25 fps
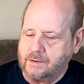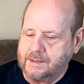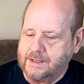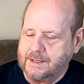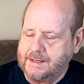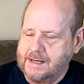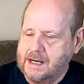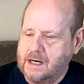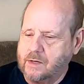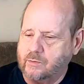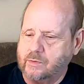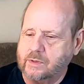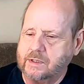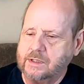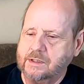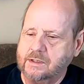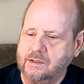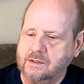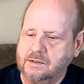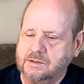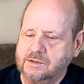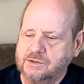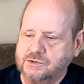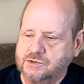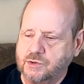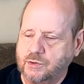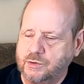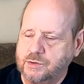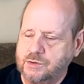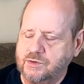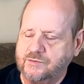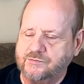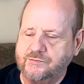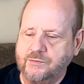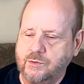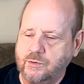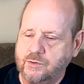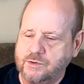Okay, now we're going to show
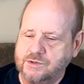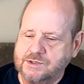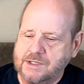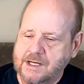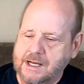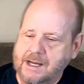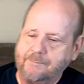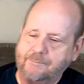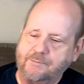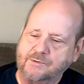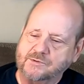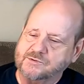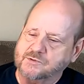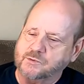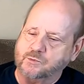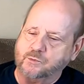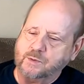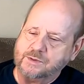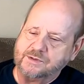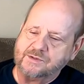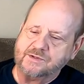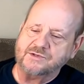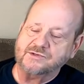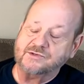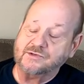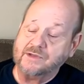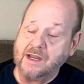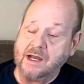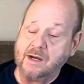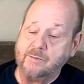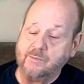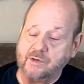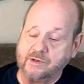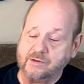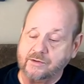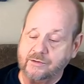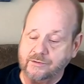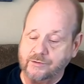you a few examples of what this
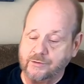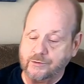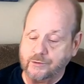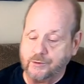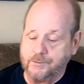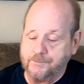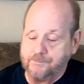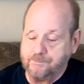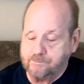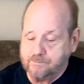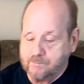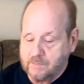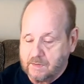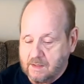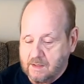camera can do.